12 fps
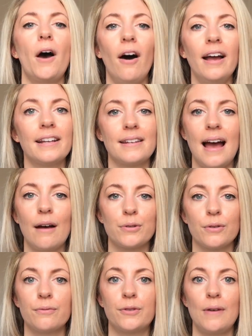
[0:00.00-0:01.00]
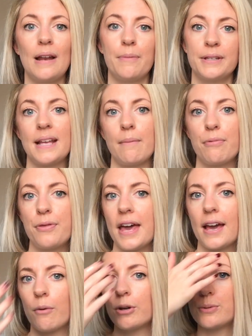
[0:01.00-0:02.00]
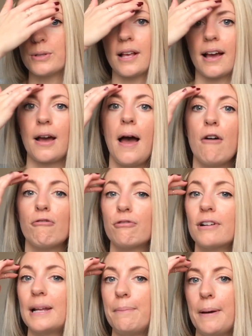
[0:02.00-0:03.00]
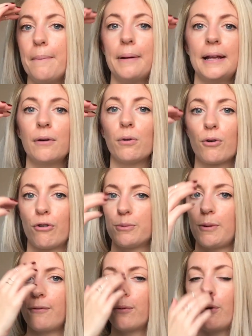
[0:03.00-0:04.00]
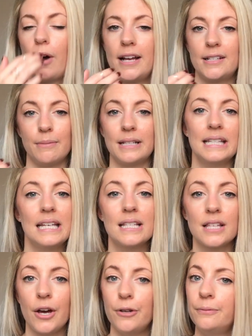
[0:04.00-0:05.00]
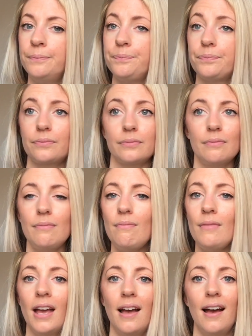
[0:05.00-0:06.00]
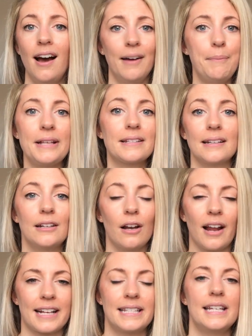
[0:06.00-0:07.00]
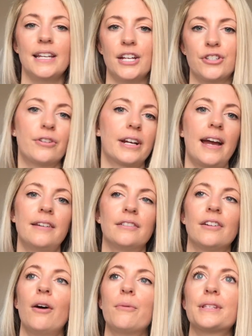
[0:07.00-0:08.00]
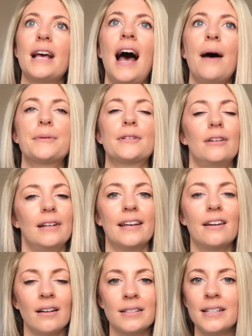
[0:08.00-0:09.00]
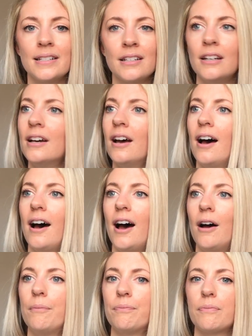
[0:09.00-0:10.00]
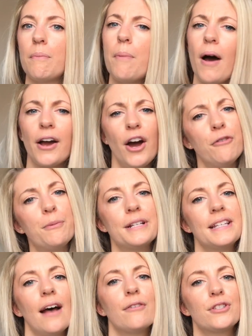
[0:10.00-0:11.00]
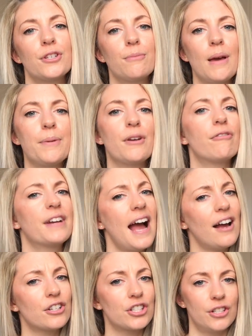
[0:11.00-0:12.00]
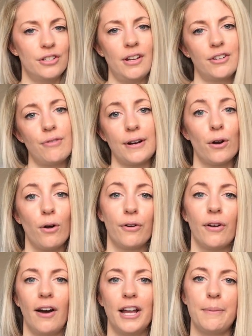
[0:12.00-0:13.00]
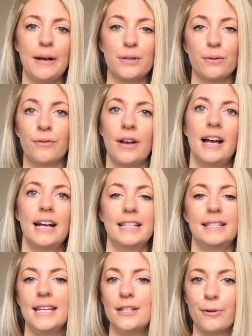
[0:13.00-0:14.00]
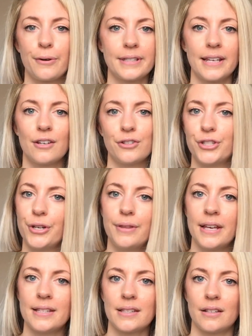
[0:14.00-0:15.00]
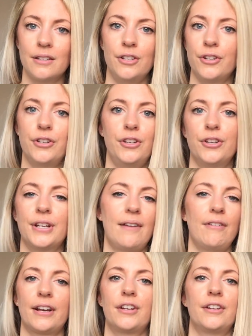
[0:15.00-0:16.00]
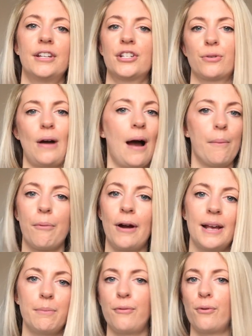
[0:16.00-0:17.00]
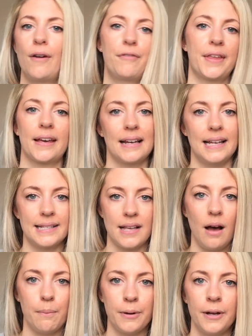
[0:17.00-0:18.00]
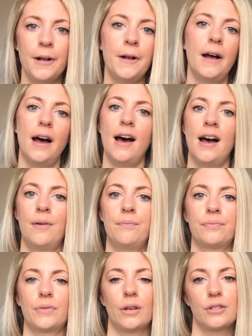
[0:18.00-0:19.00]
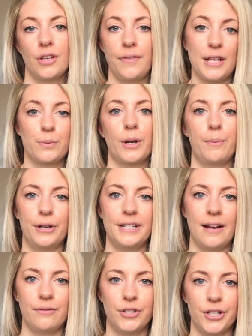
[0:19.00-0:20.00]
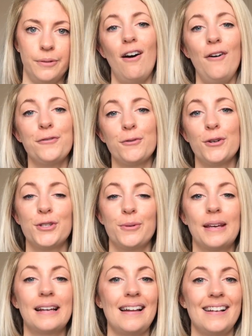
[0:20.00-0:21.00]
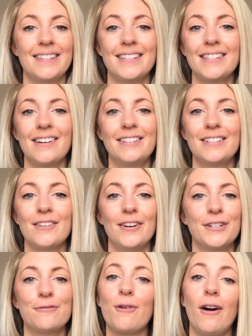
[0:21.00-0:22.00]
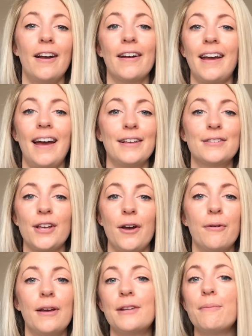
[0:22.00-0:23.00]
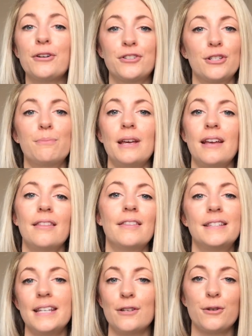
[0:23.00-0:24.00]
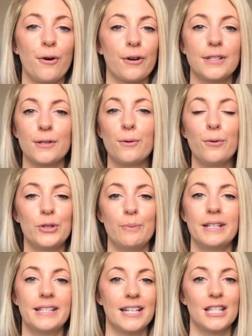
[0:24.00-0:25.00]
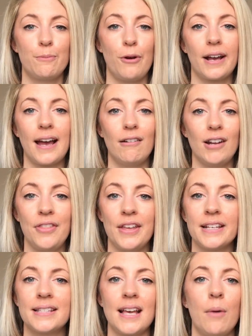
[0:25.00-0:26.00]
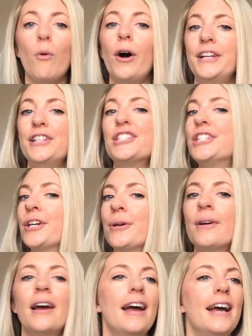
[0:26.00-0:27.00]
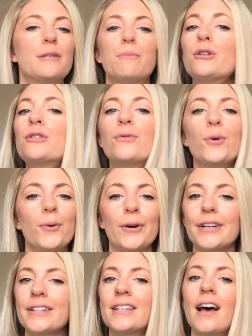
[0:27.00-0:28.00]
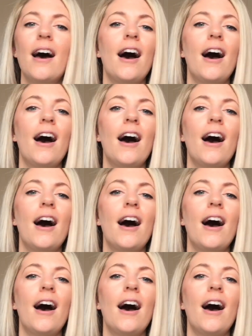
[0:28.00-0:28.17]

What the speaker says: I had now sort of developed the same thing, which was like really pimply all across my forehead and my T-zone. I basically looked like a teenager again, and I was absolutely gutted. But I kind of put it down to maybe a reaction. I'd read a lot online about sort of detoxing can do this. You can have like an initial outbreak before everything clears up. So that's what I put it down to. After our 2 week cleanse, I decided, right, okay, so it must just be the detox that's causing my skin to break out like this. And what I need to do is push forwards,